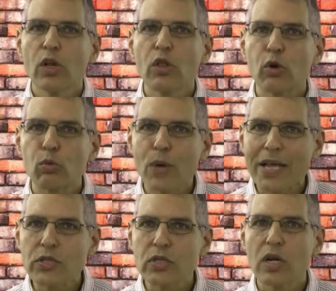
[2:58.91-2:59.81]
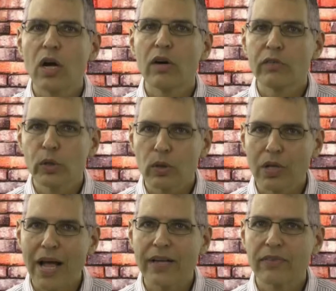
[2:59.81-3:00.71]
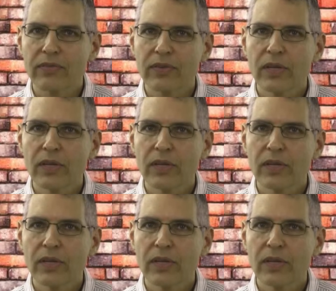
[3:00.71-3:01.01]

the rest of your life.